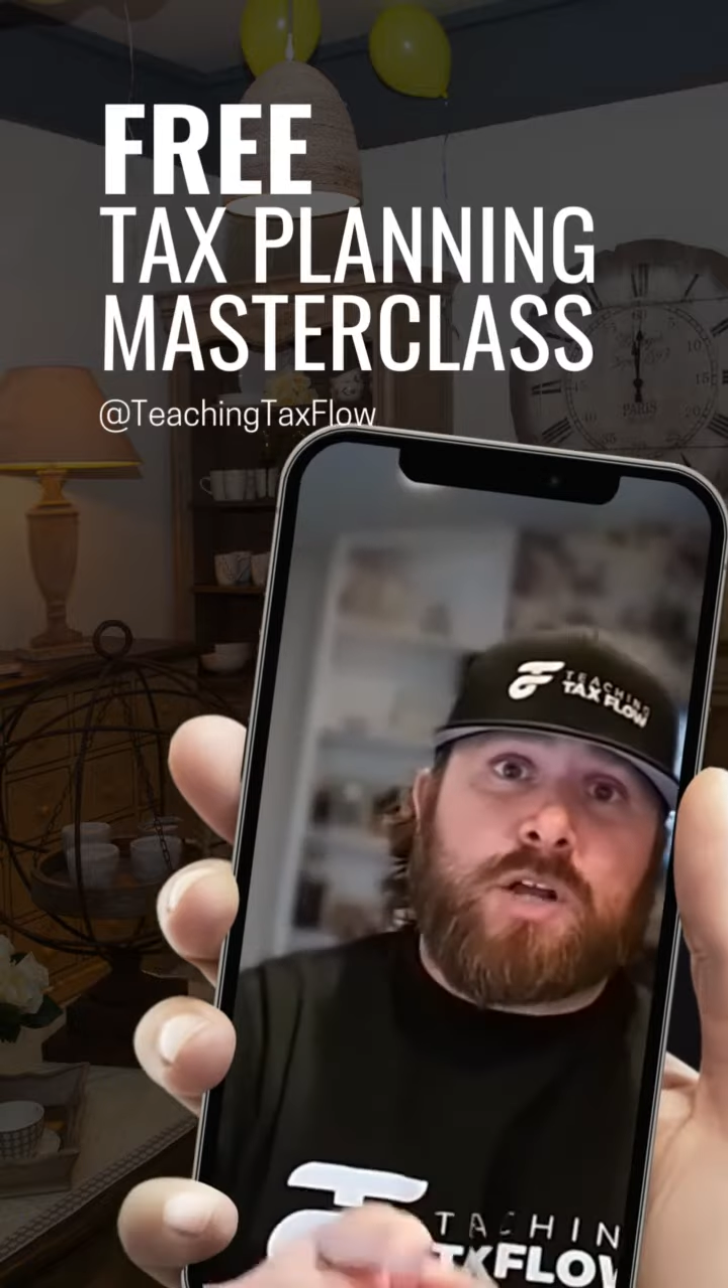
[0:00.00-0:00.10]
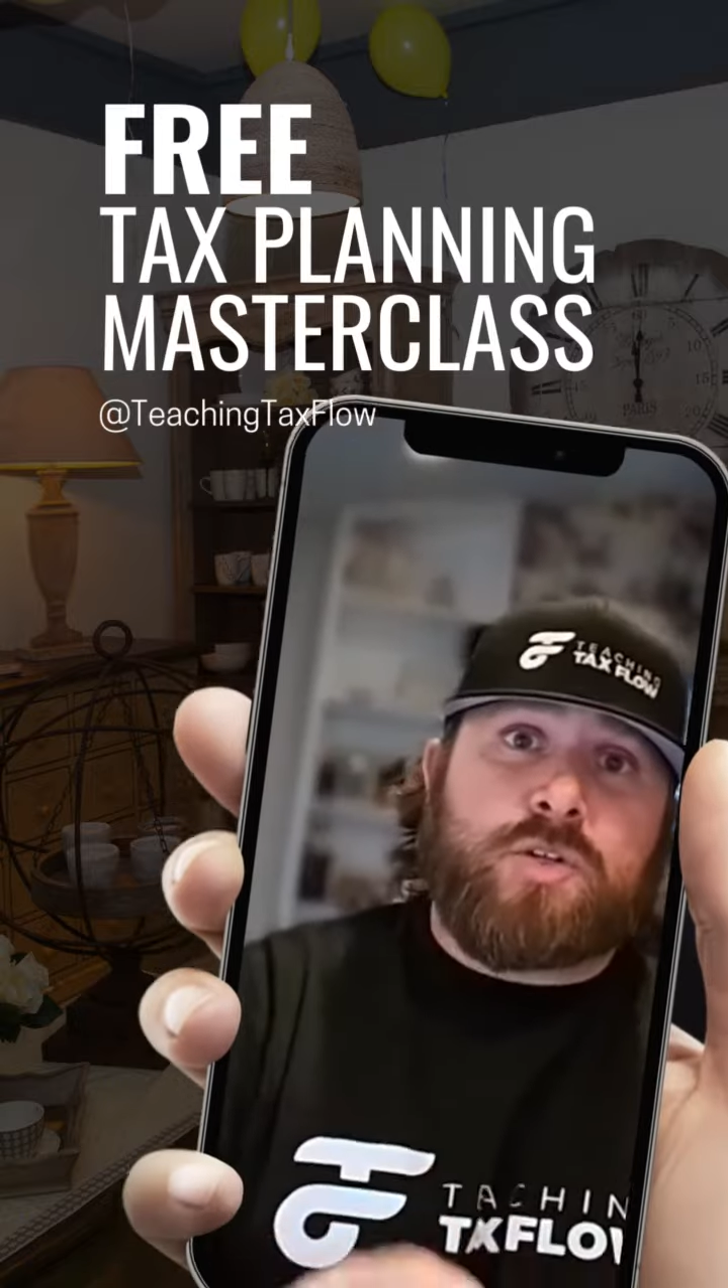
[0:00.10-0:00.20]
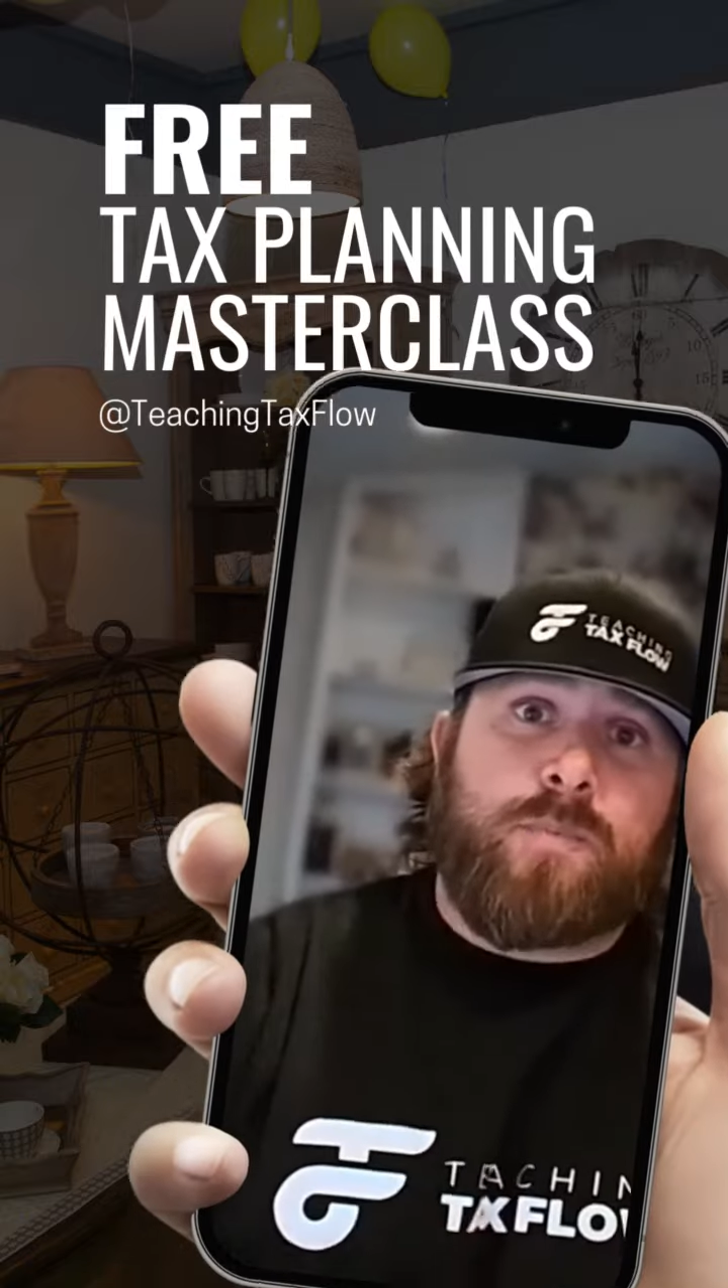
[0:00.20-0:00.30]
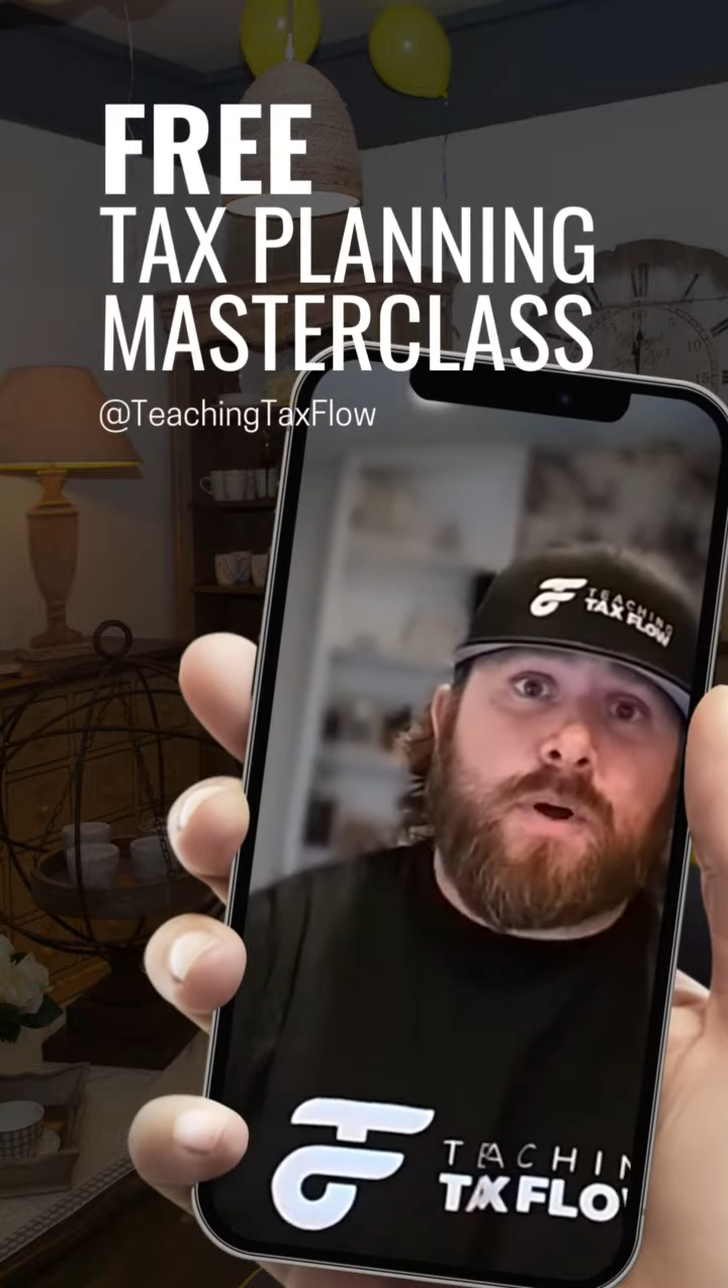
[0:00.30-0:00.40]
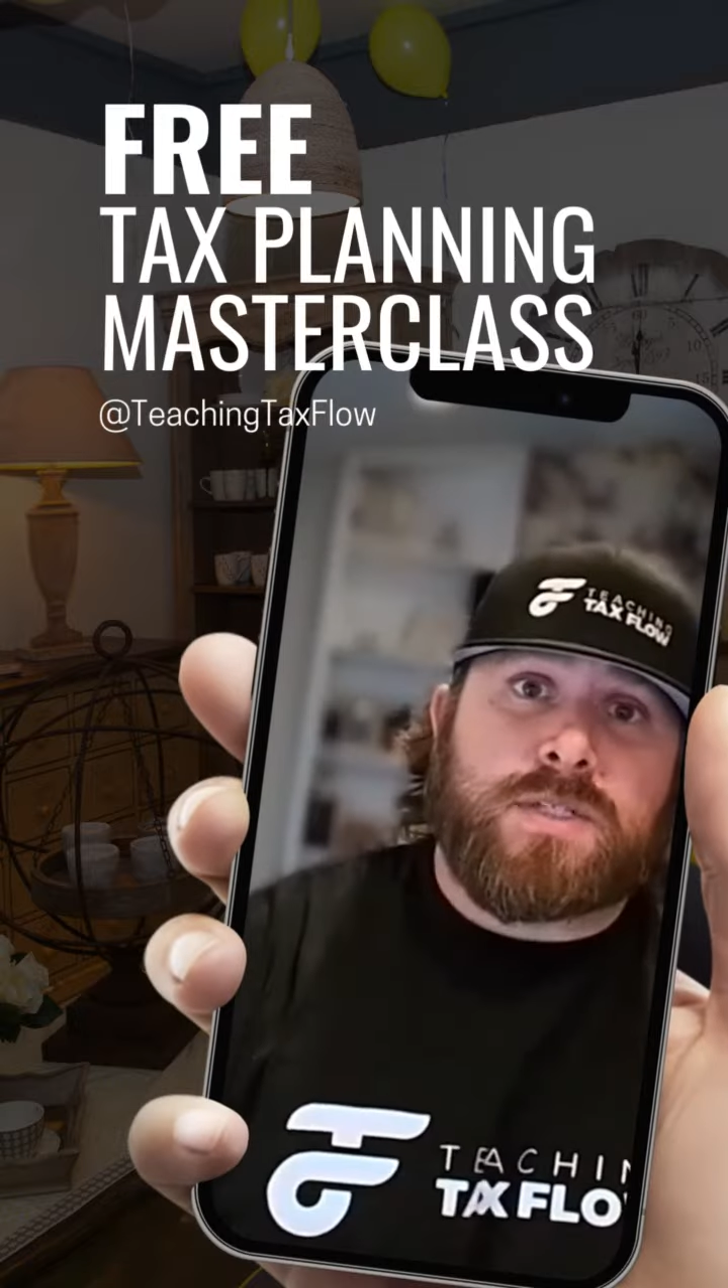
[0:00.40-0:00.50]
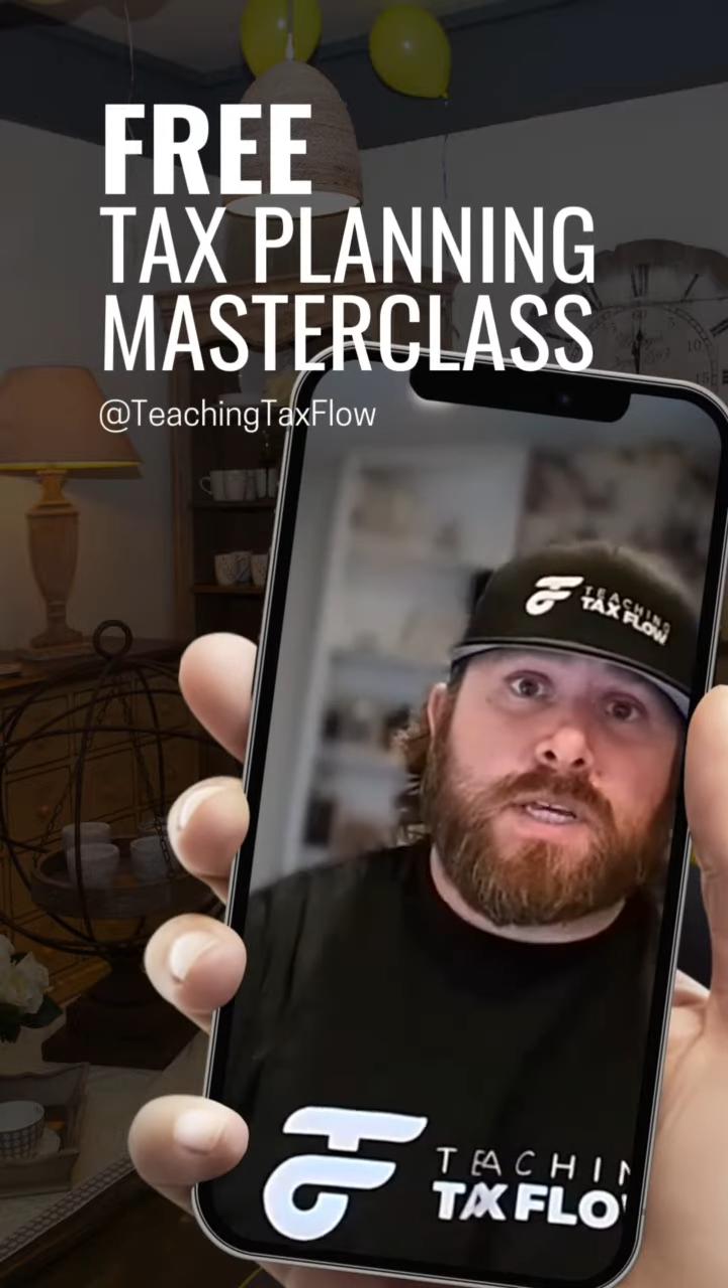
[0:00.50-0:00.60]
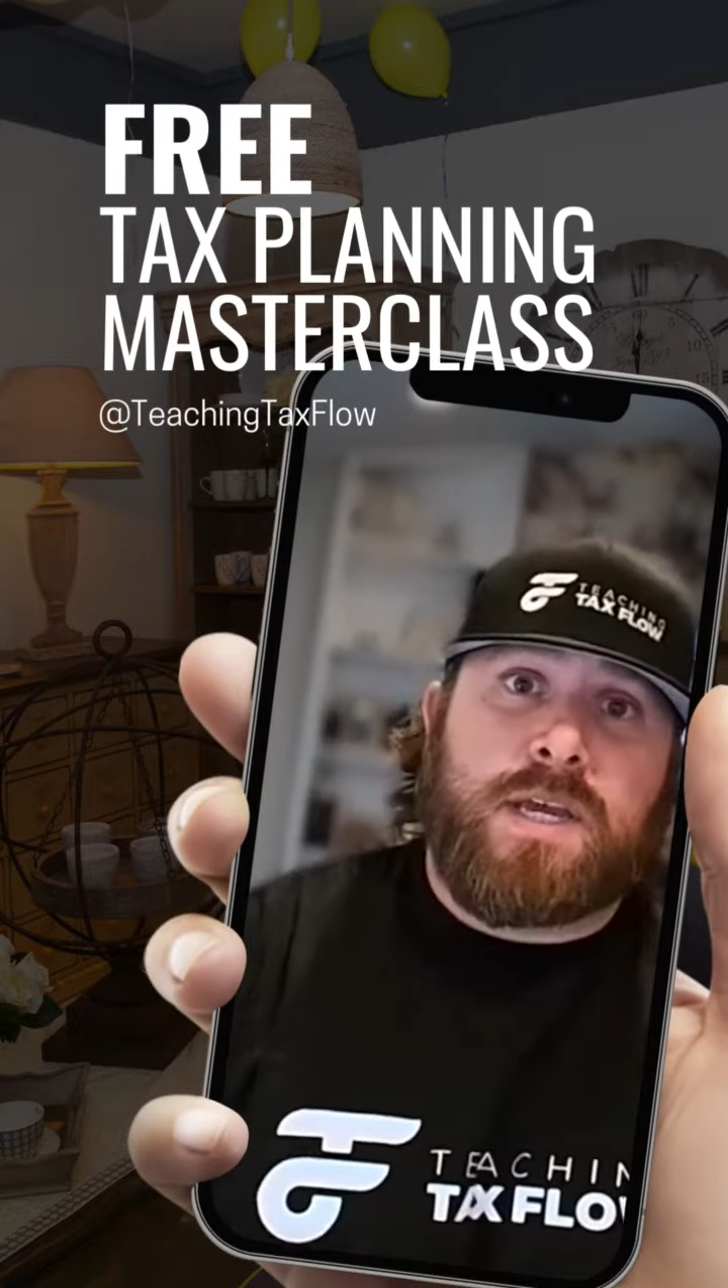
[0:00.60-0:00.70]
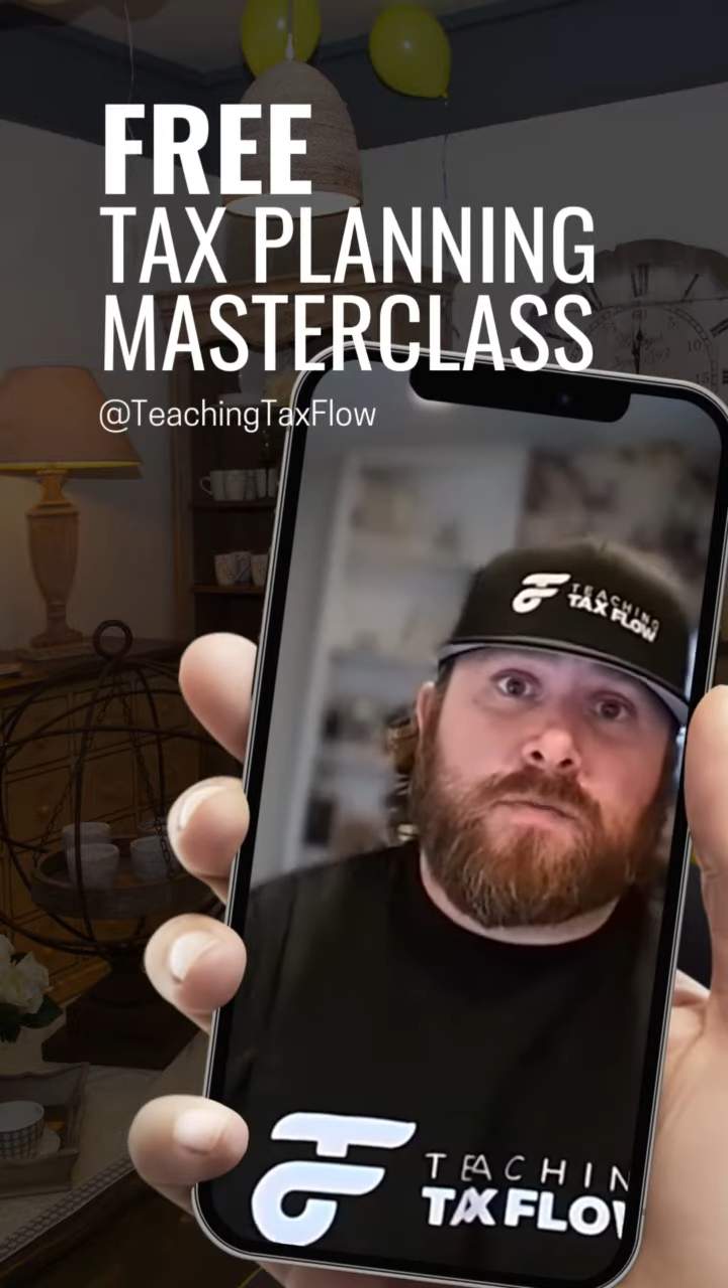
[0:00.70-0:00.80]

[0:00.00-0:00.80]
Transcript: Trapolsky here